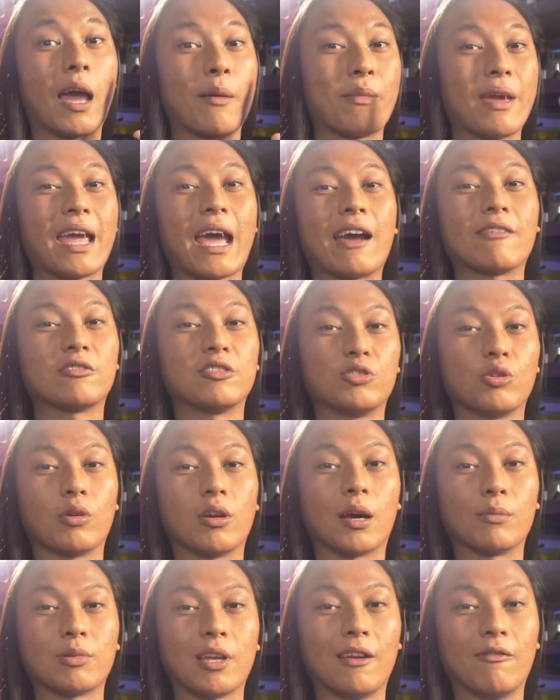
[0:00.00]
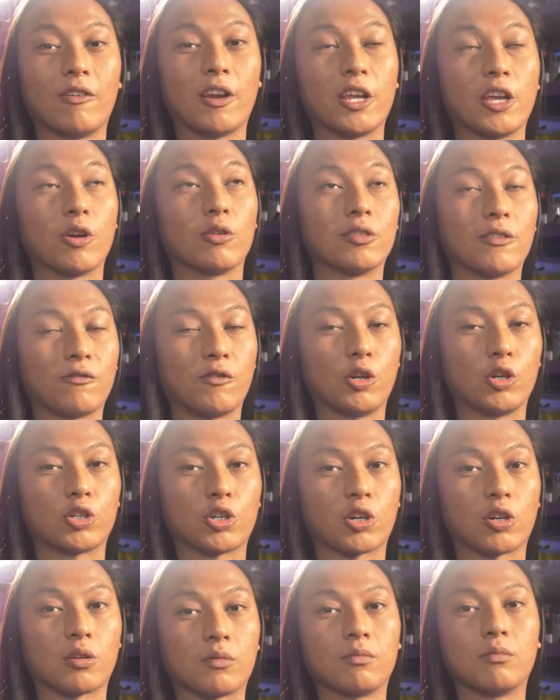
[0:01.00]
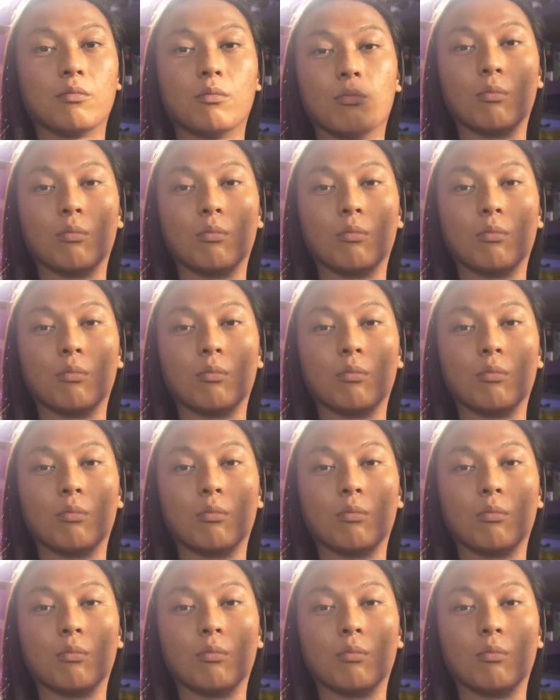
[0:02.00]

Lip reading: I may have to do an update video in the future,